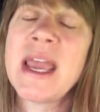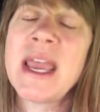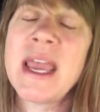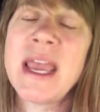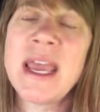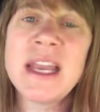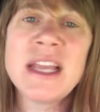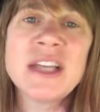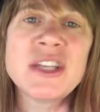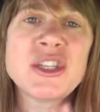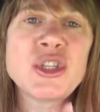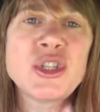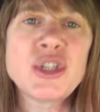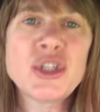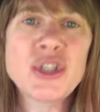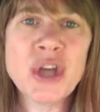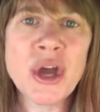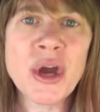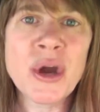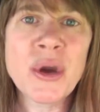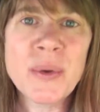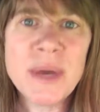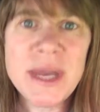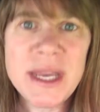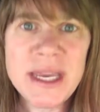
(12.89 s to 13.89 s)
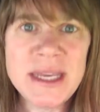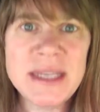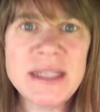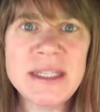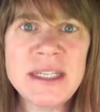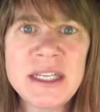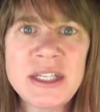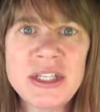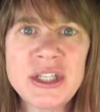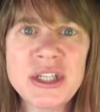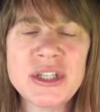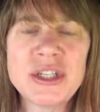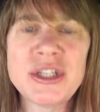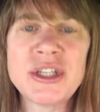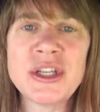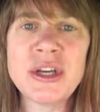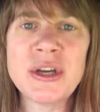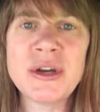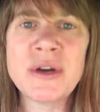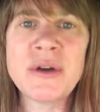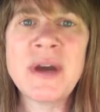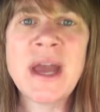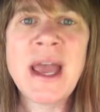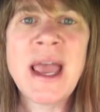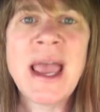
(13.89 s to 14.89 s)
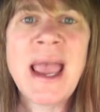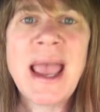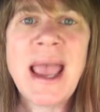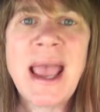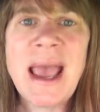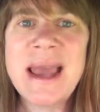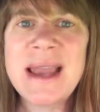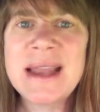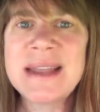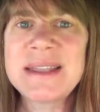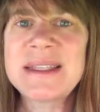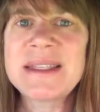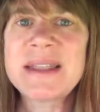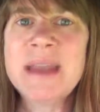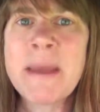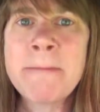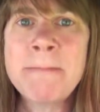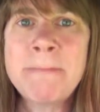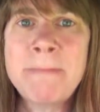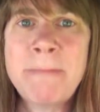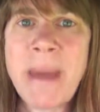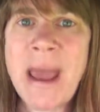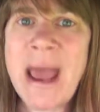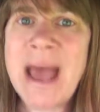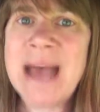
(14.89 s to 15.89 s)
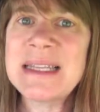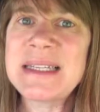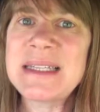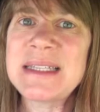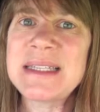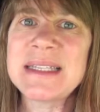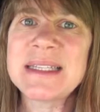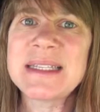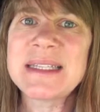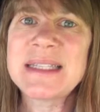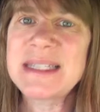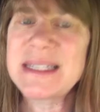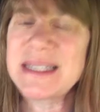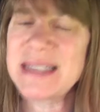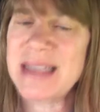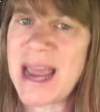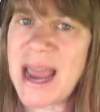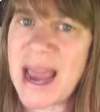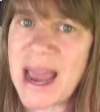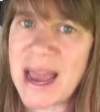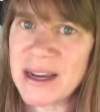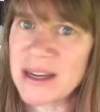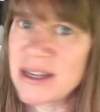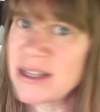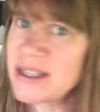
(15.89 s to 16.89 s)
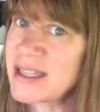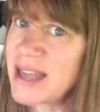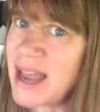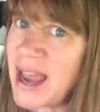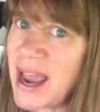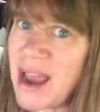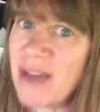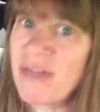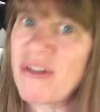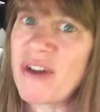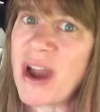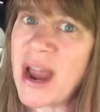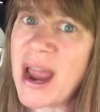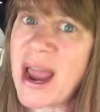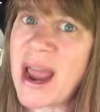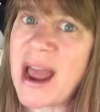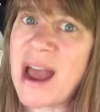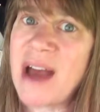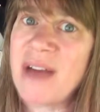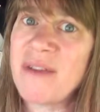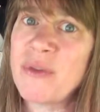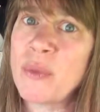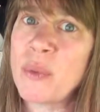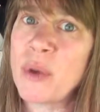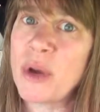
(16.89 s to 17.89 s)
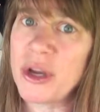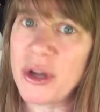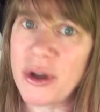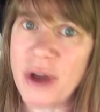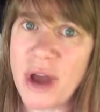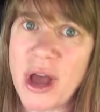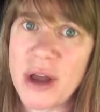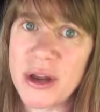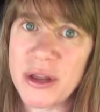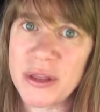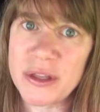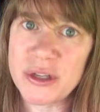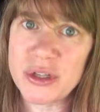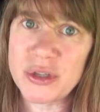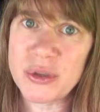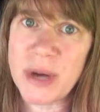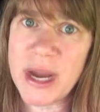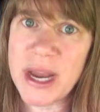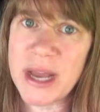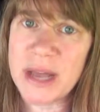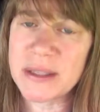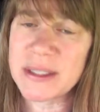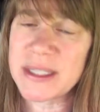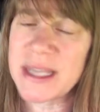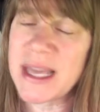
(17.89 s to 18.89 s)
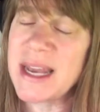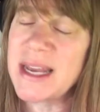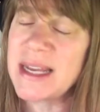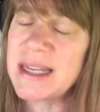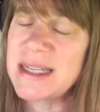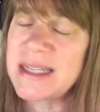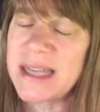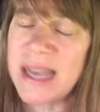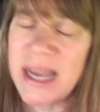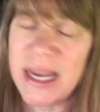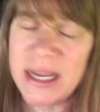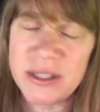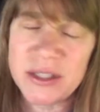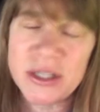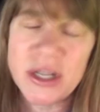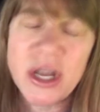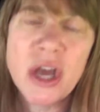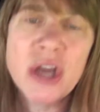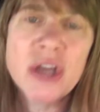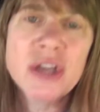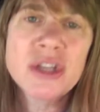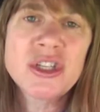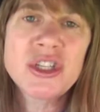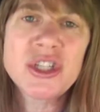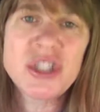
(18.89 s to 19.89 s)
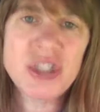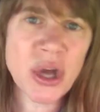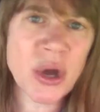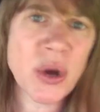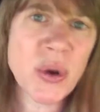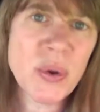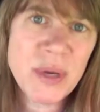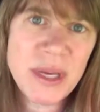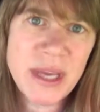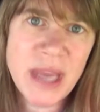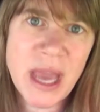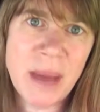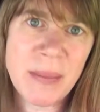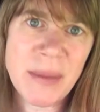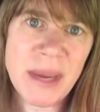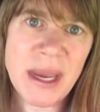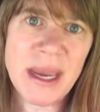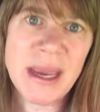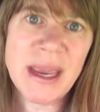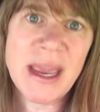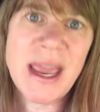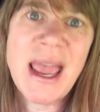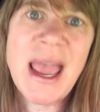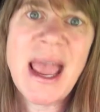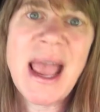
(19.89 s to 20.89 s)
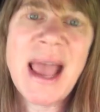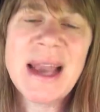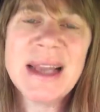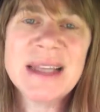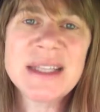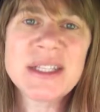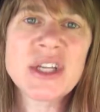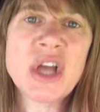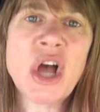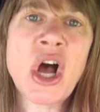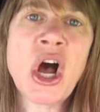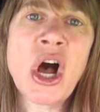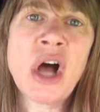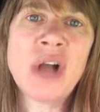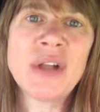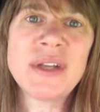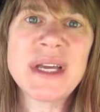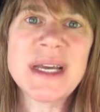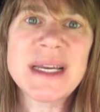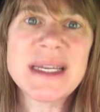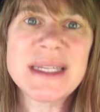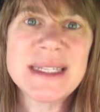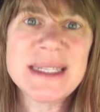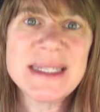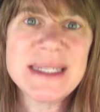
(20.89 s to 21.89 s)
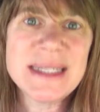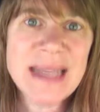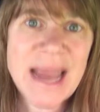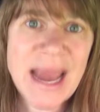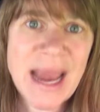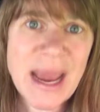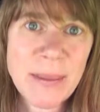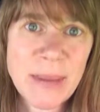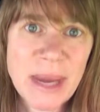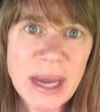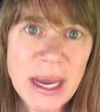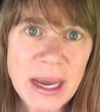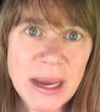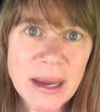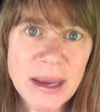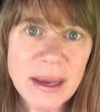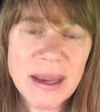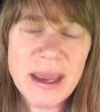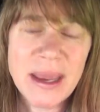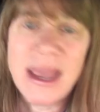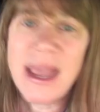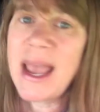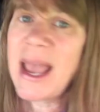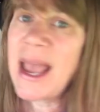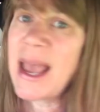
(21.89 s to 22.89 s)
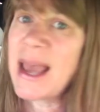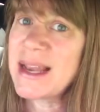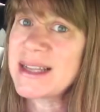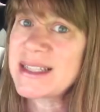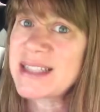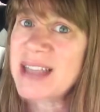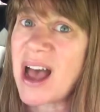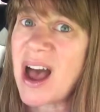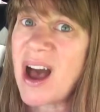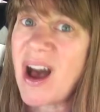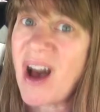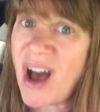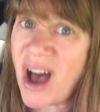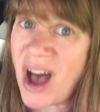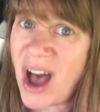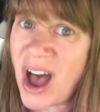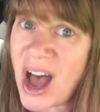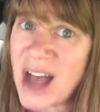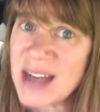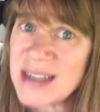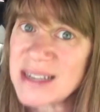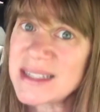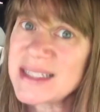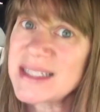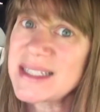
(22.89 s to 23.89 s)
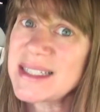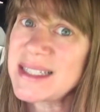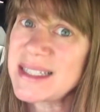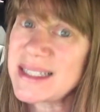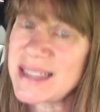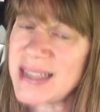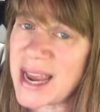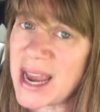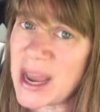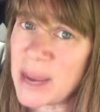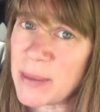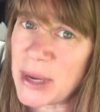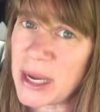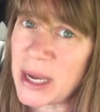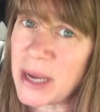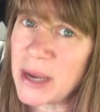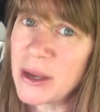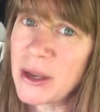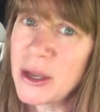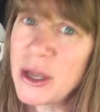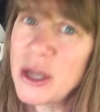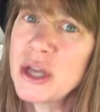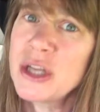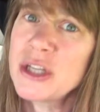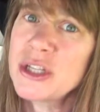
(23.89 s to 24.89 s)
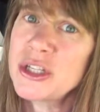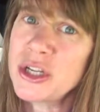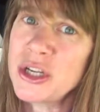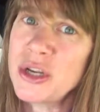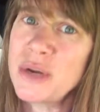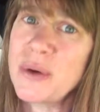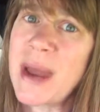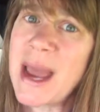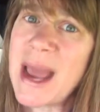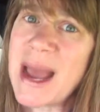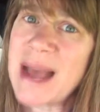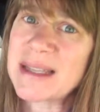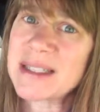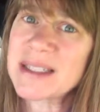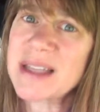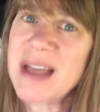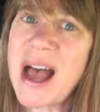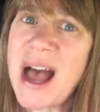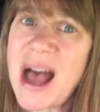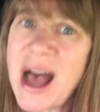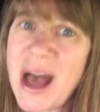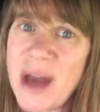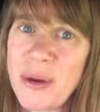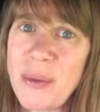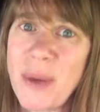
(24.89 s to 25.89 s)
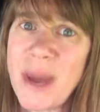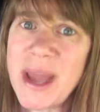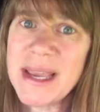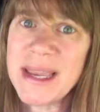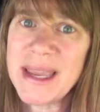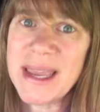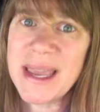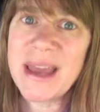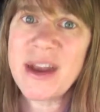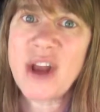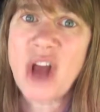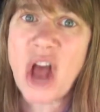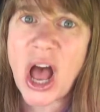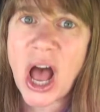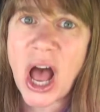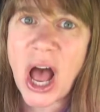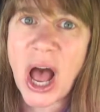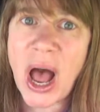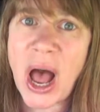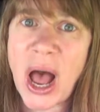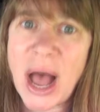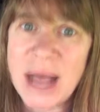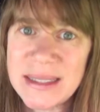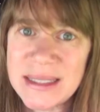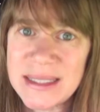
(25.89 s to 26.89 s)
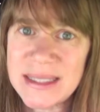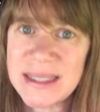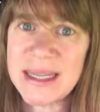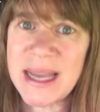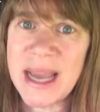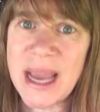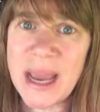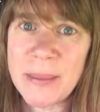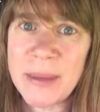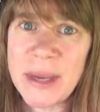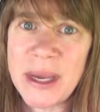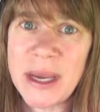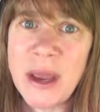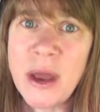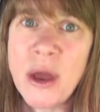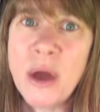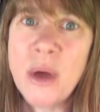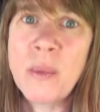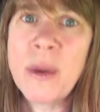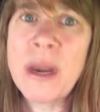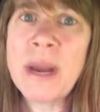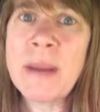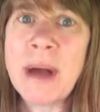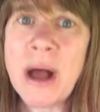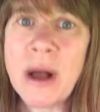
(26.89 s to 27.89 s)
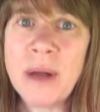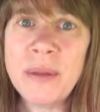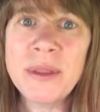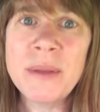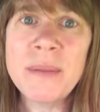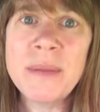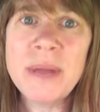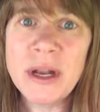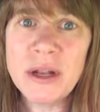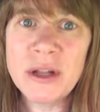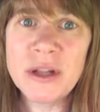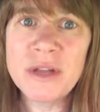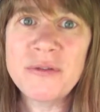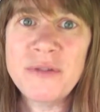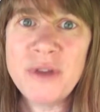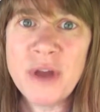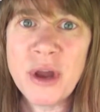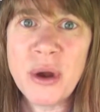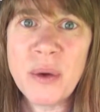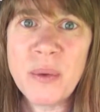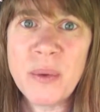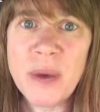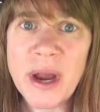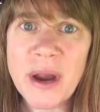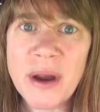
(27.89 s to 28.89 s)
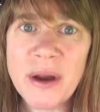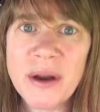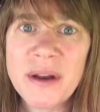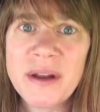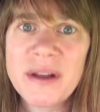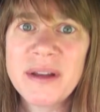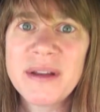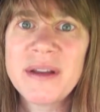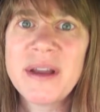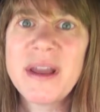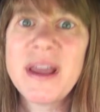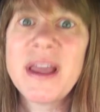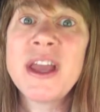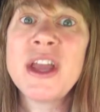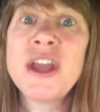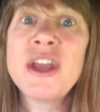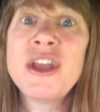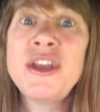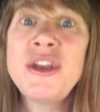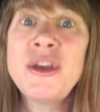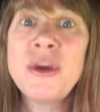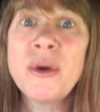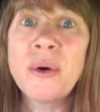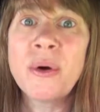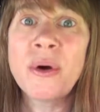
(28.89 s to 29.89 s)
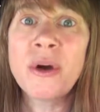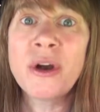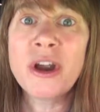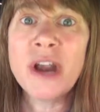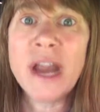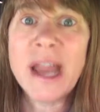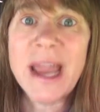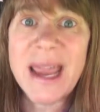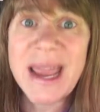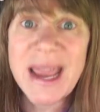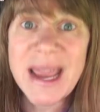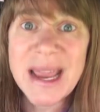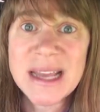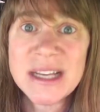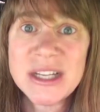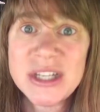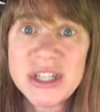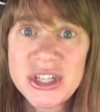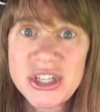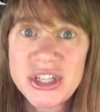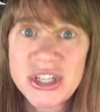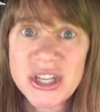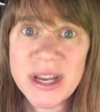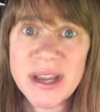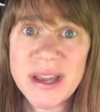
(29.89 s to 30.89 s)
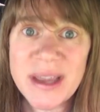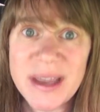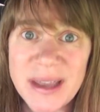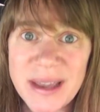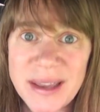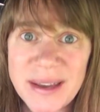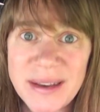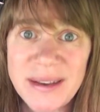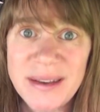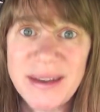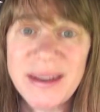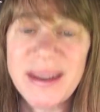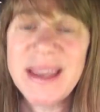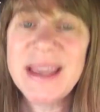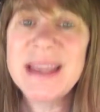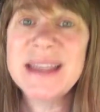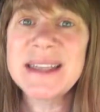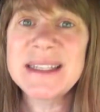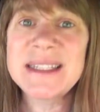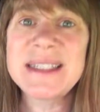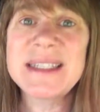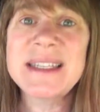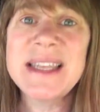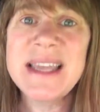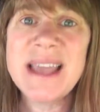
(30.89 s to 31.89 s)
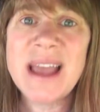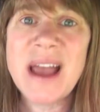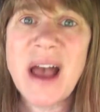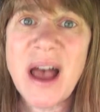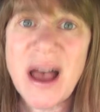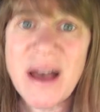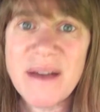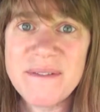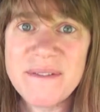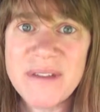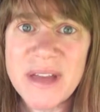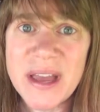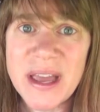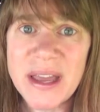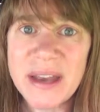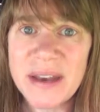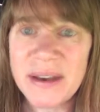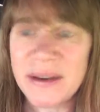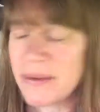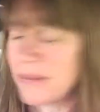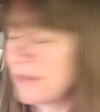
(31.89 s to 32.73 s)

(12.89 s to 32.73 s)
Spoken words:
It is so easy to do, and it's the best snack to ever have while you're out on the trails, and it tastes so yummy, and it's called a sammie, and it's a hot sammie. So you ask, how do I get a hot sammie when I'm out in the middle of nowhere? Your engine is the oven.